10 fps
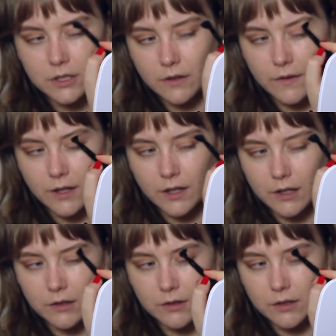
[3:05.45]
On the
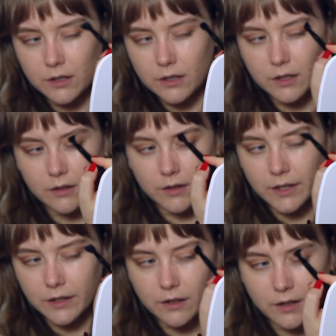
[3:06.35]
outer,
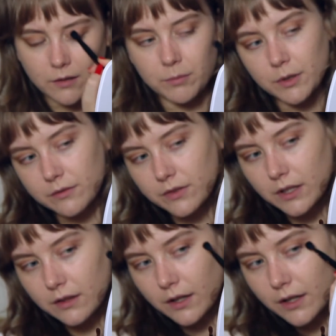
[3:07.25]
like, upper
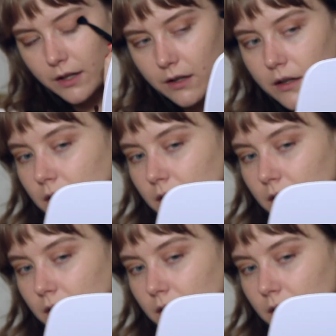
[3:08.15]
V there.